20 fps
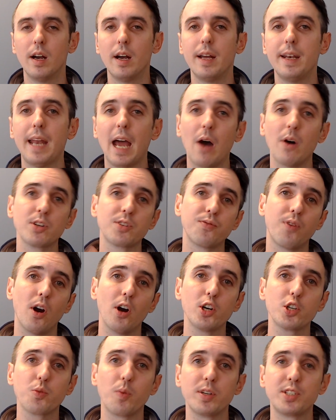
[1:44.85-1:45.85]
Now, as far
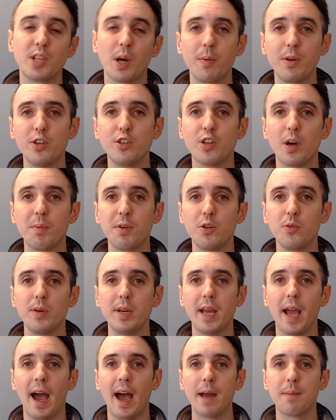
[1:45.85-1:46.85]
as what WWE
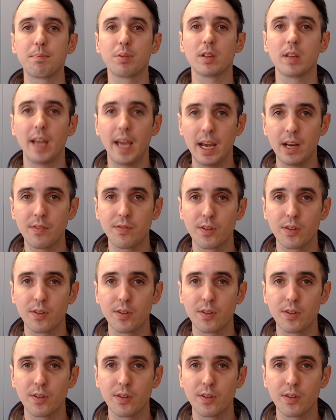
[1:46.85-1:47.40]
had planned